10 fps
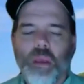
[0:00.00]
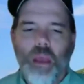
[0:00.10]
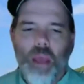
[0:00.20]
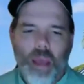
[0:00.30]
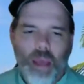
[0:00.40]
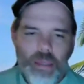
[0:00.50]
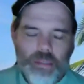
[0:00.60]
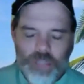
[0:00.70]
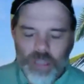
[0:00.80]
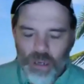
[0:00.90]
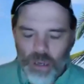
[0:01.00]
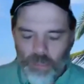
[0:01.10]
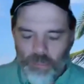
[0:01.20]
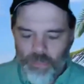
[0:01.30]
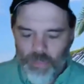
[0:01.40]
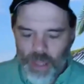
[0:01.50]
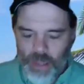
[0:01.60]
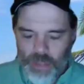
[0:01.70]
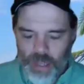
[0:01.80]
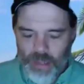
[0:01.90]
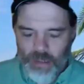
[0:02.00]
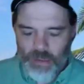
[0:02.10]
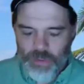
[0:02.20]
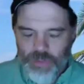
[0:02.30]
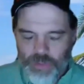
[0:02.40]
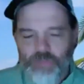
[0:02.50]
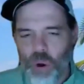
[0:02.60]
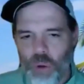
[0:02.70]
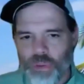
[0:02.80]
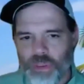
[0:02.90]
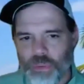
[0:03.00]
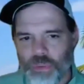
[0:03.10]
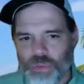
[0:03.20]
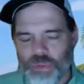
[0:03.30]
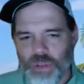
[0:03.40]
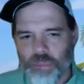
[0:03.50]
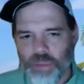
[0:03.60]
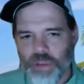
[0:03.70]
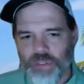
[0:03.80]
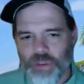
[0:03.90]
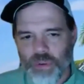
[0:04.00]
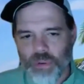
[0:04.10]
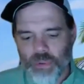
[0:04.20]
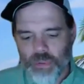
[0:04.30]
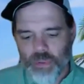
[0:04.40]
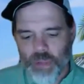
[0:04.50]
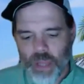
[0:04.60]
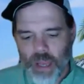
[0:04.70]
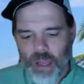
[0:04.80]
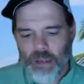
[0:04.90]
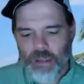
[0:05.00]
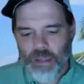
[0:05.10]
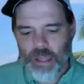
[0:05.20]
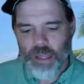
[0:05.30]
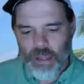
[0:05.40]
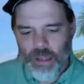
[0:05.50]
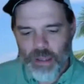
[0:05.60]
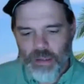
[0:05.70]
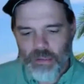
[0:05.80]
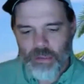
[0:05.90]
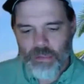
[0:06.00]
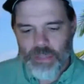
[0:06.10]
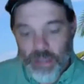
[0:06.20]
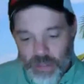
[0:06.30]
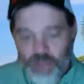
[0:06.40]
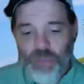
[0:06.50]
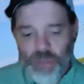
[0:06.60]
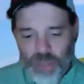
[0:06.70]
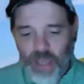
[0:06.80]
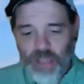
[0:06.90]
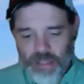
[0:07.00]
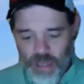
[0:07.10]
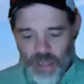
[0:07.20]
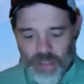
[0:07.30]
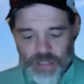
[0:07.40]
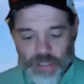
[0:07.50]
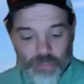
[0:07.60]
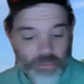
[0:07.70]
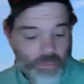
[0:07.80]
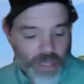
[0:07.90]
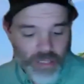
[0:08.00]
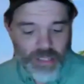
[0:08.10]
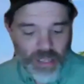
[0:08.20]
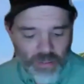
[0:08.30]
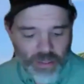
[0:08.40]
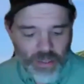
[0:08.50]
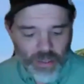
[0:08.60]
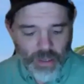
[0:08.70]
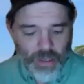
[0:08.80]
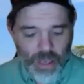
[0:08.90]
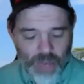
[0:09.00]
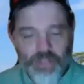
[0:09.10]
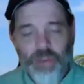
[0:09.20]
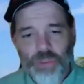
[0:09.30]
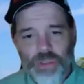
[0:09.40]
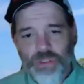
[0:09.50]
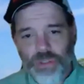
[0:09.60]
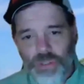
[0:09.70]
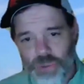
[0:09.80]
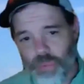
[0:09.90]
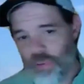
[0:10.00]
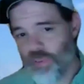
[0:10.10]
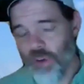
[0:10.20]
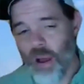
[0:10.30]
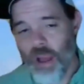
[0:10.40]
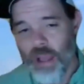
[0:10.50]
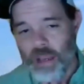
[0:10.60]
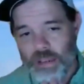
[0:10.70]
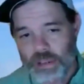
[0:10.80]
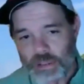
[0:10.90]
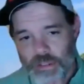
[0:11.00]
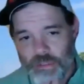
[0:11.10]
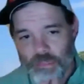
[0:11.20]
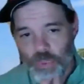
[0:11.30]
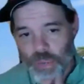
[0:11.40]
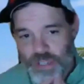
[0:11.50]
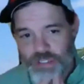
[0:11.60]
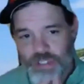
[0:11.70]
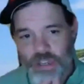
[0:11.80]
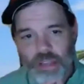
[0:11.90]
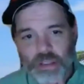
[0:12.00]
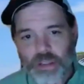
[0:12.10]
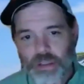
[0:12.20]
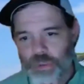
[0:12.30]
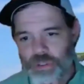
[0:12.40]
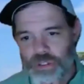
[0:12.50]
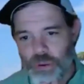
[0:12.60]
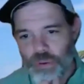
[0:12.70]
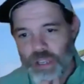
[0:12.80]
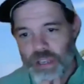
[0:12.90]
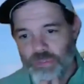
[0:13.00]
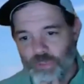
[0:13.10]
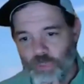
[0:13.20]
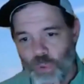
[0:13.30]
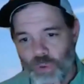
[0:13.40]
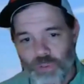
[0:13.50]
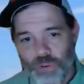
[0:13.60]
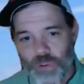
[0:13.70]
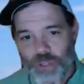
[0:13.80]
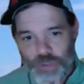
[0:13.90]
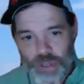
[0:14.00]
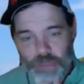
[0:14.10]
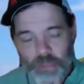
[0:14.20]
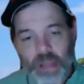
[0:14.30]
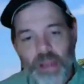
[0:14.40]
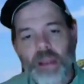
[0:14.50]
And then there was a moment that was really pivotal that he didn't communicate to us. He made it sound like everything with the surgery was fine and it didn't breach and there was no need for further treatment.